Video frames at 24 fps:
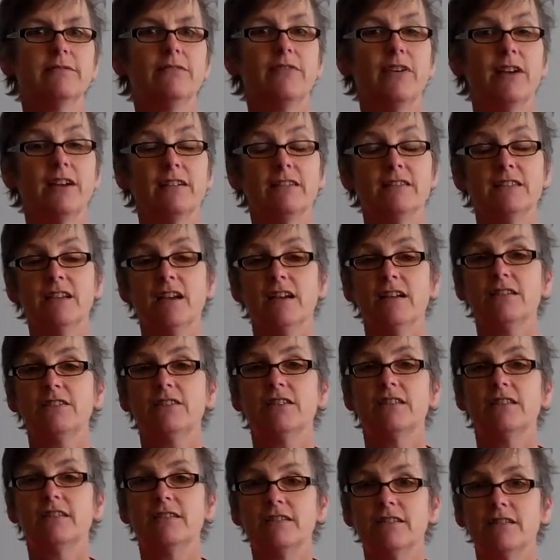final
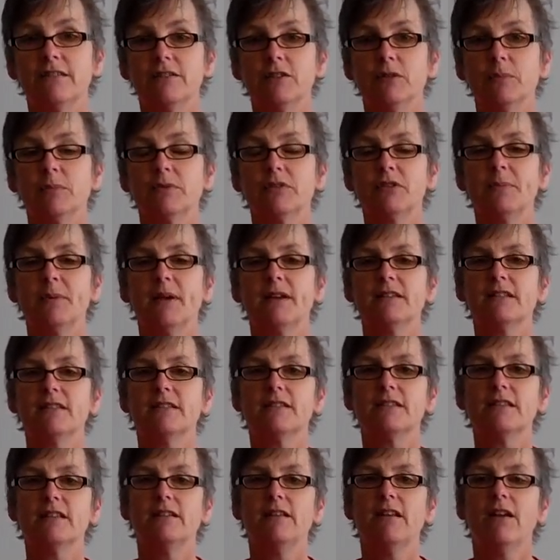touches on your
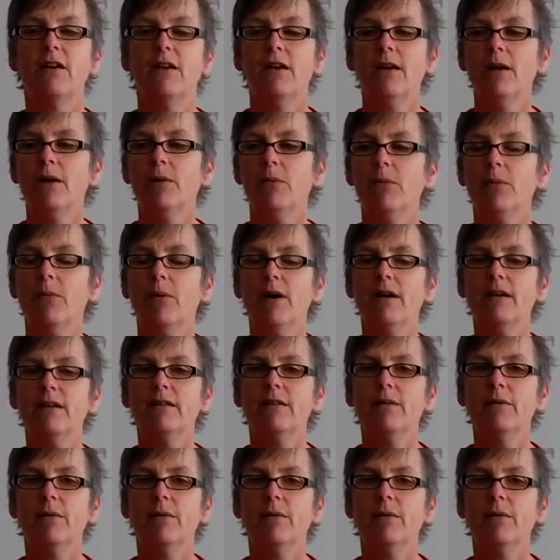prospectus. And what